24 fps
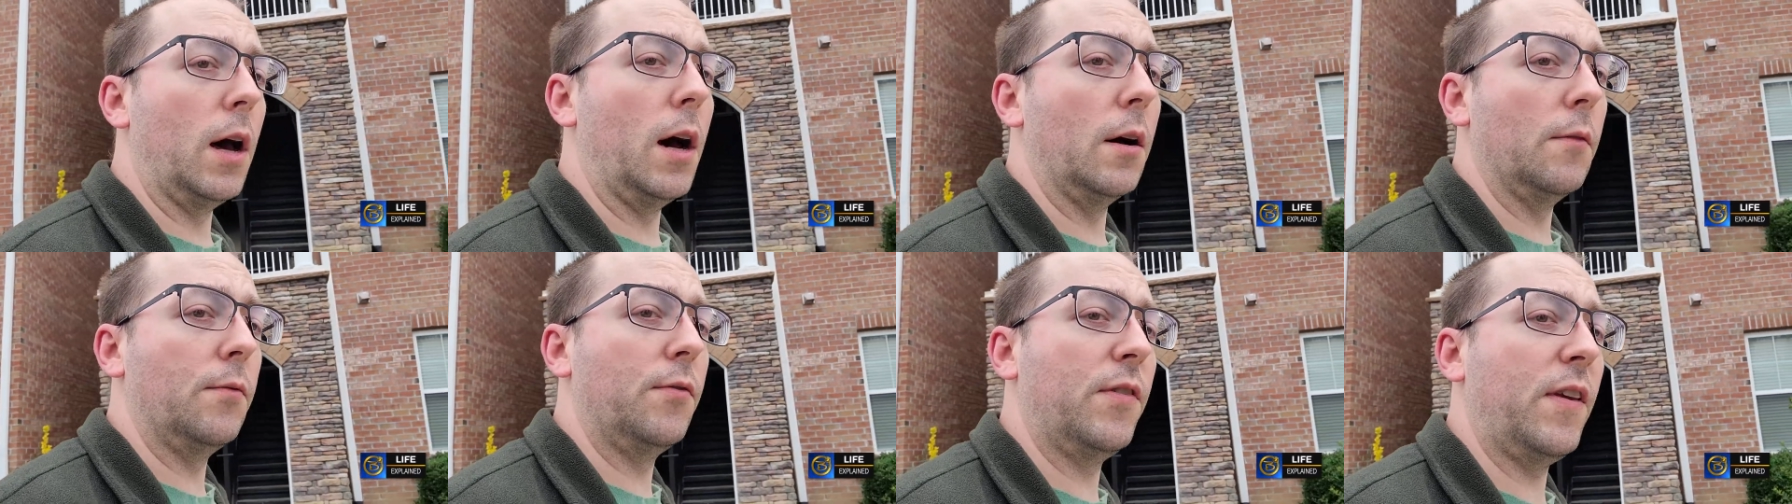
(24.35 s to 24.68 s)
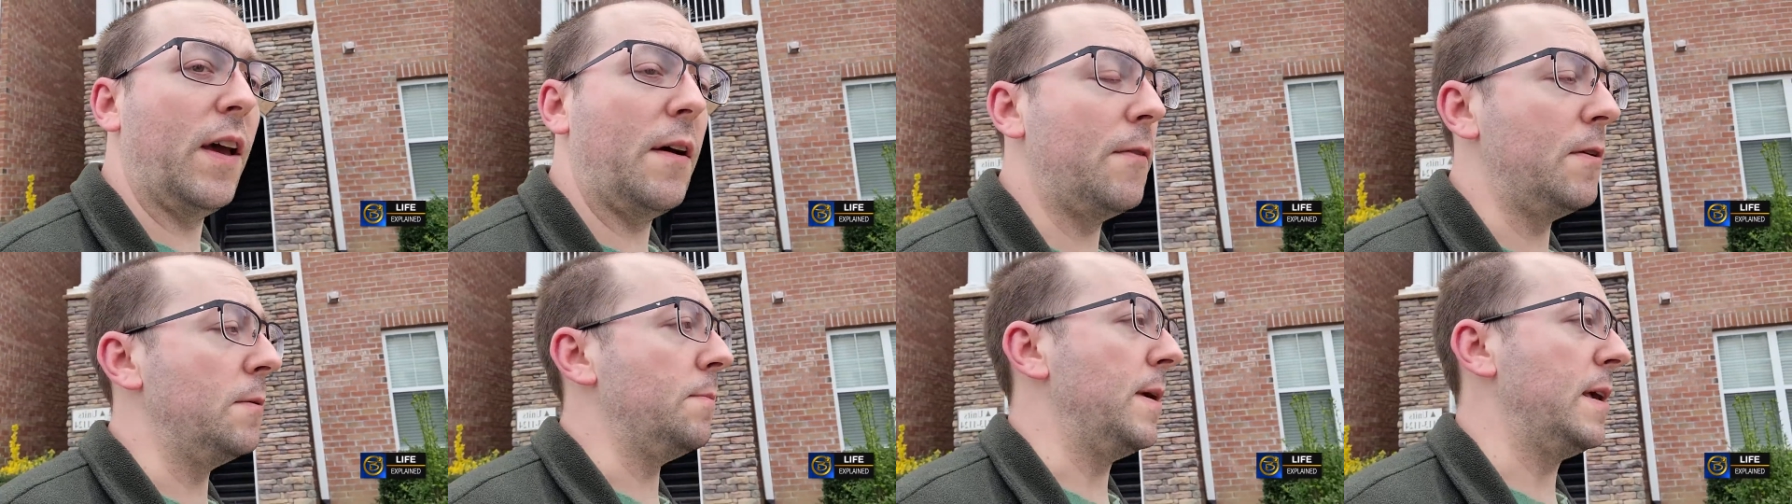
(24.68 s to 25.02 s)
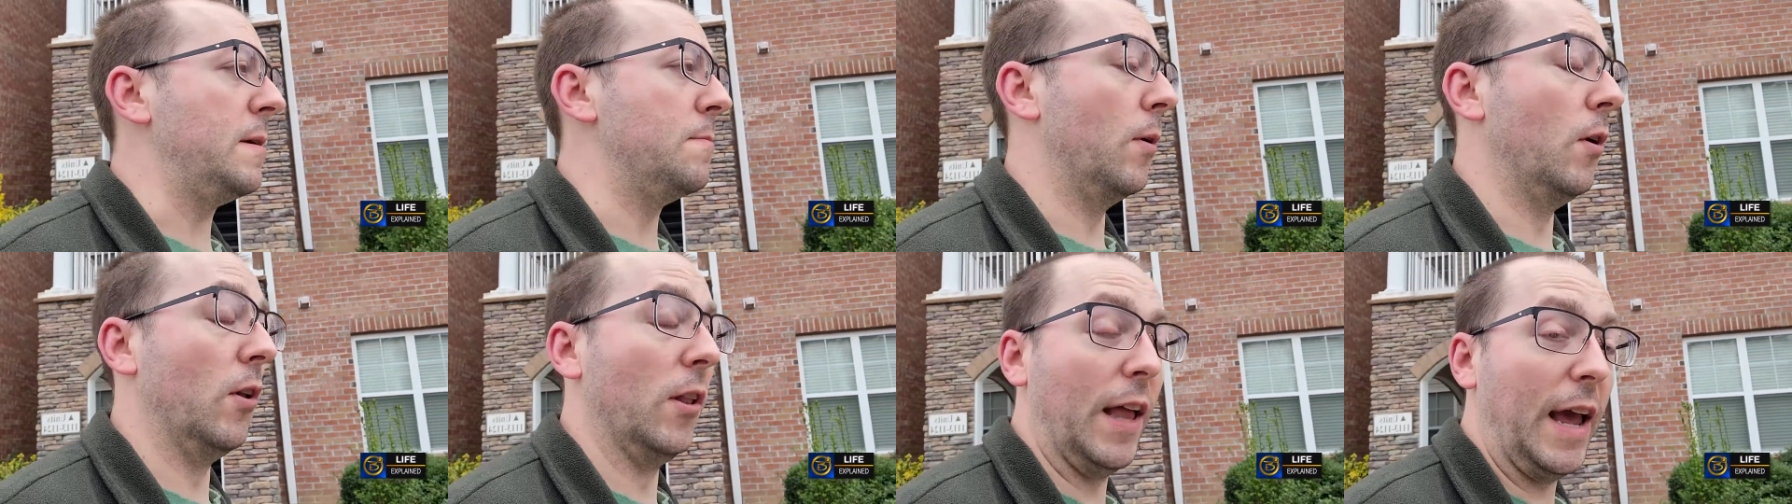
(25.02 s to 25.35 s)
of seven
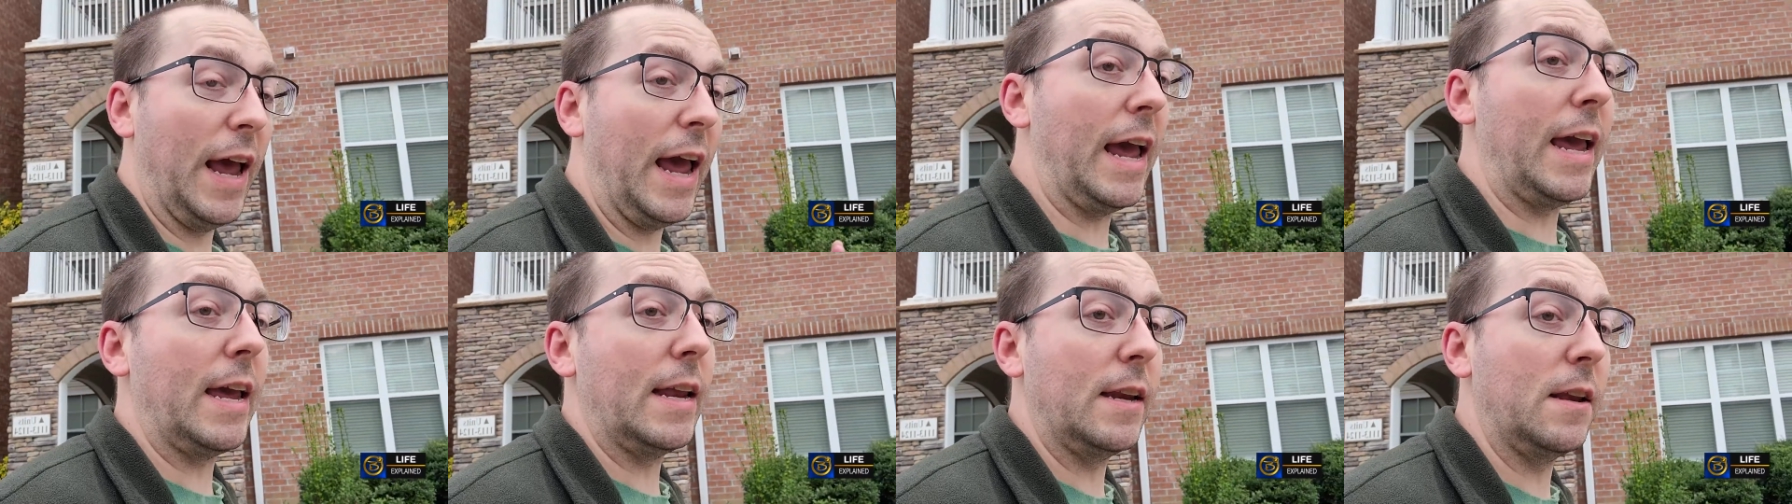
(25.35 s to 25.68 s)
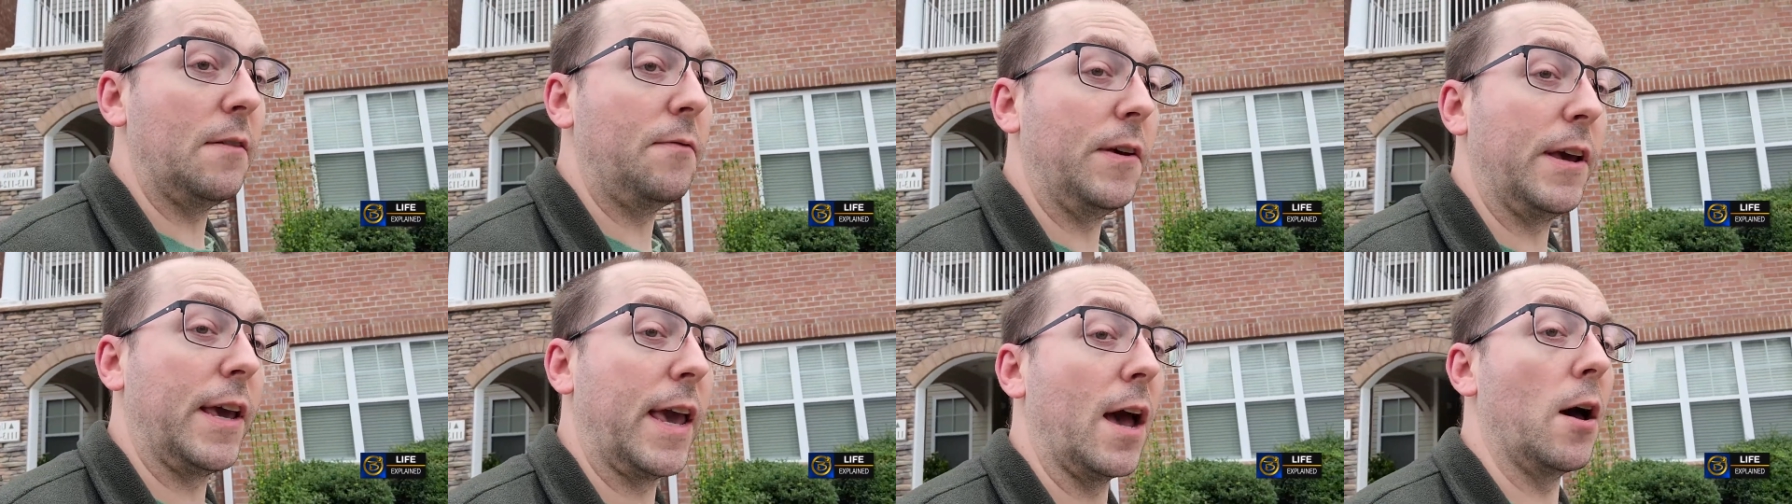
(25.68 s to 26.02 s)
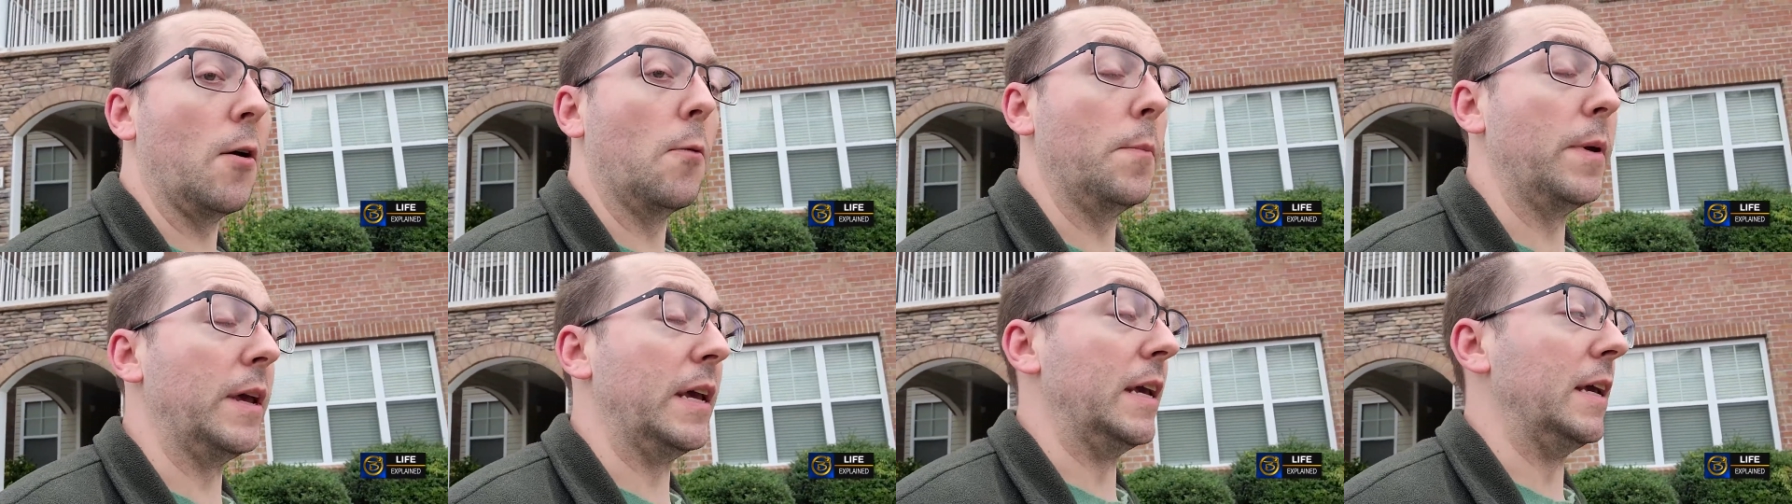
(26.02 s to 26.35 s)
people, eight if you
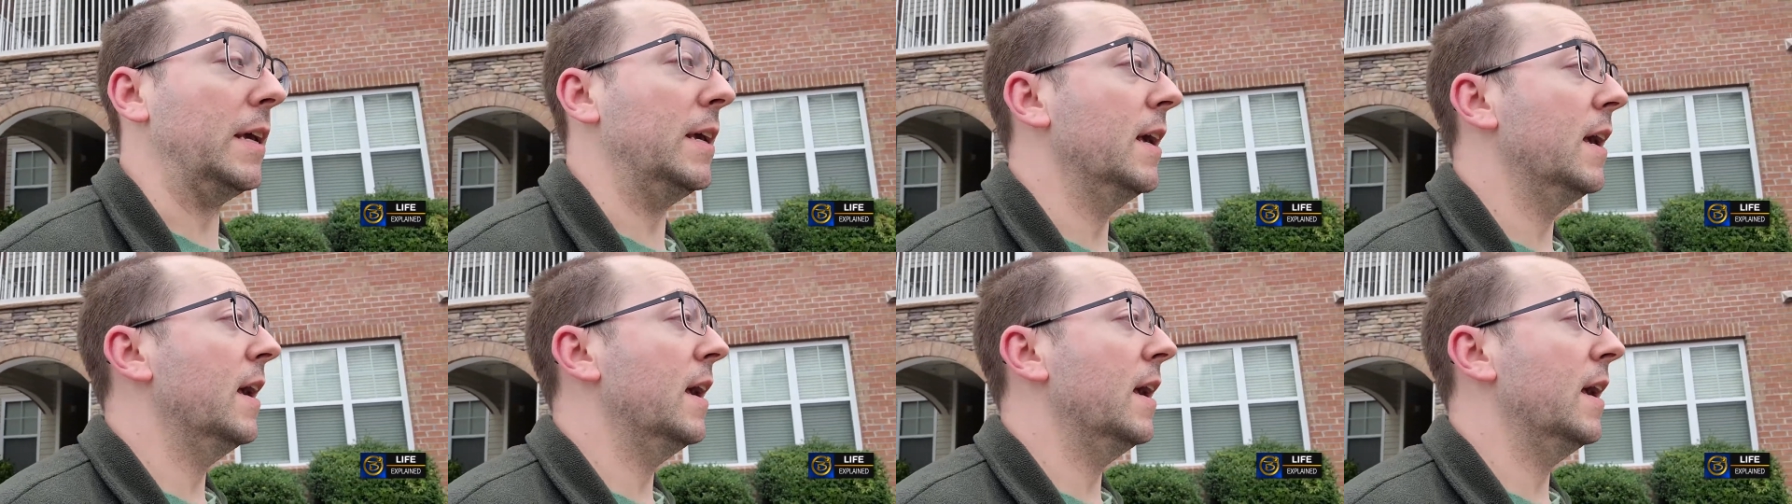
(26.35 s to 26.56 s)
count me.